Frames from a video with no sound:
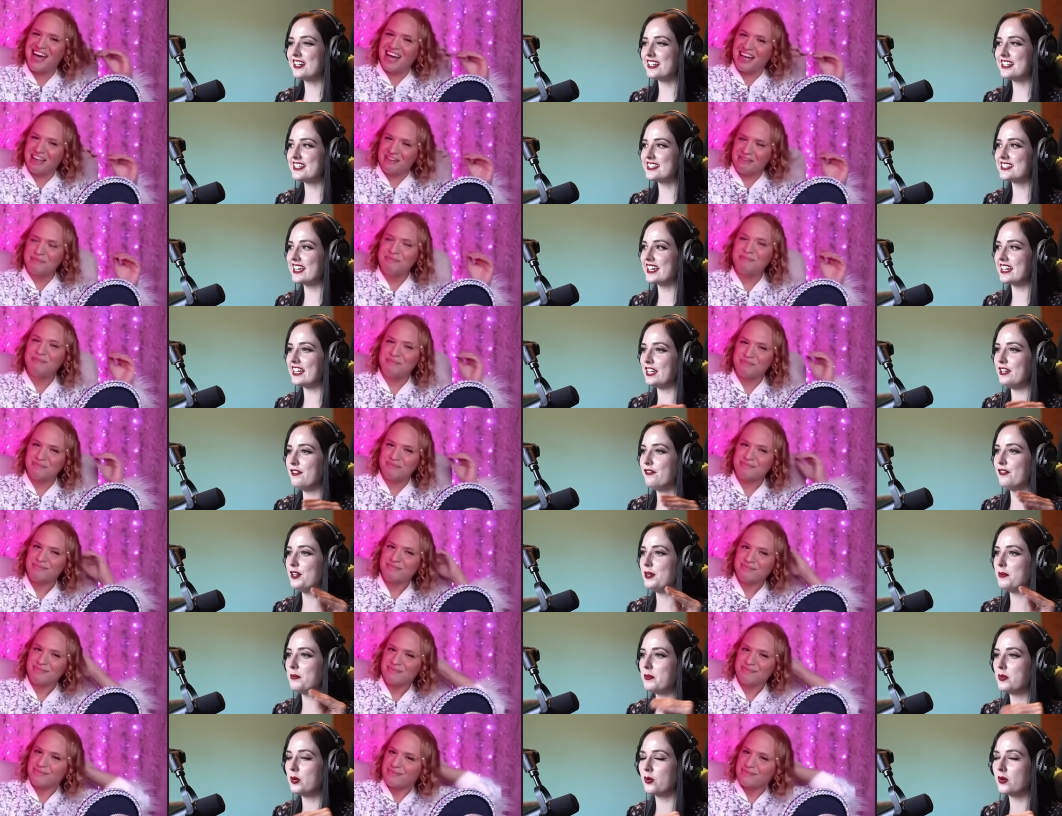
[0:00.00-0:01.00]
Speaker 1: yeah. is like
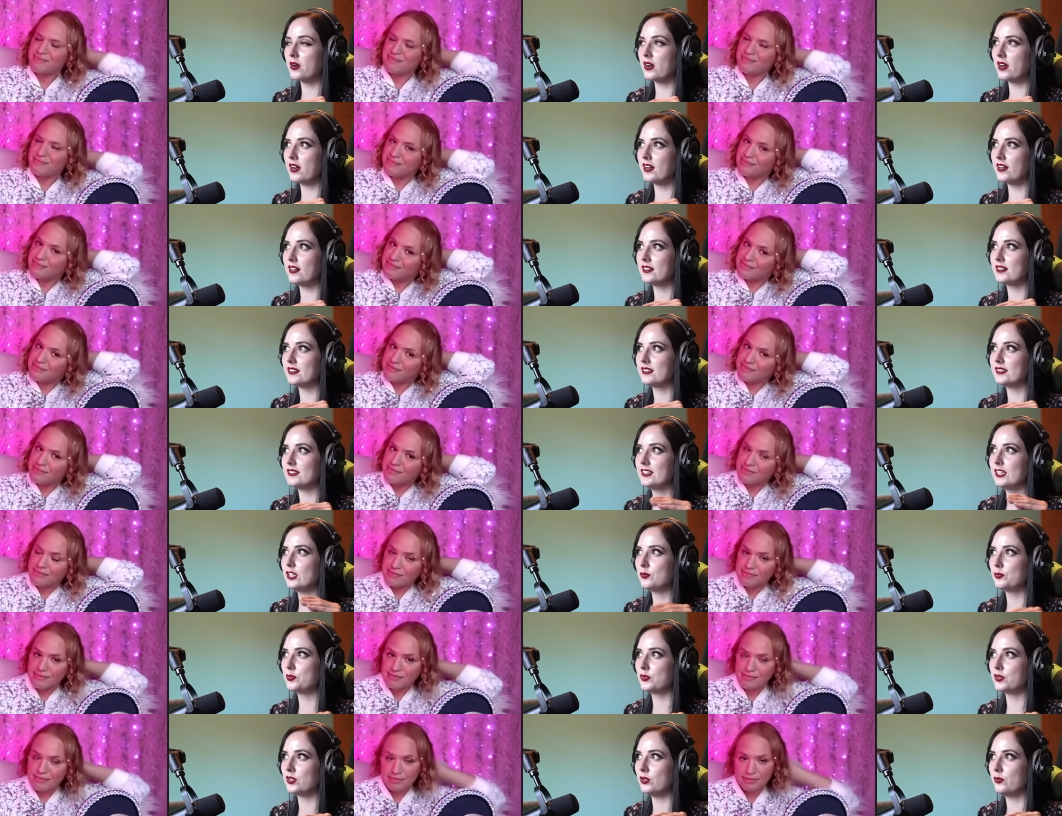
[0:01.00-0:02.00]
even more
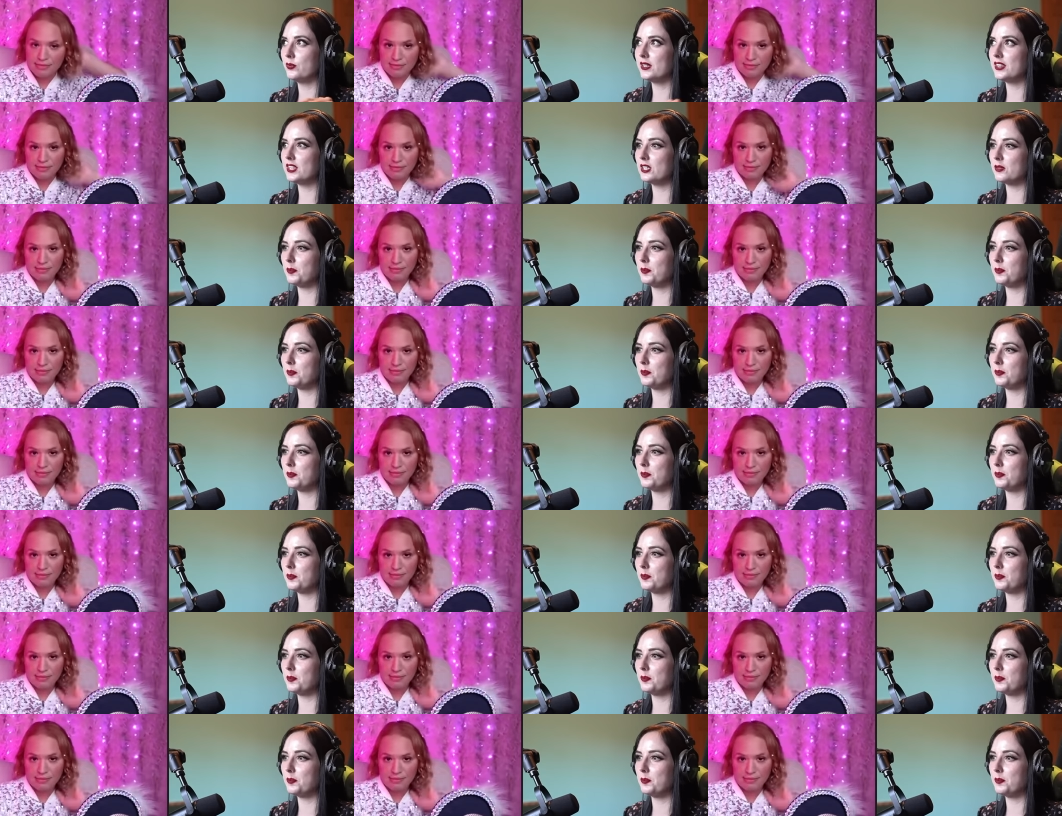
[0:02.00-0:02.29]
liberal with the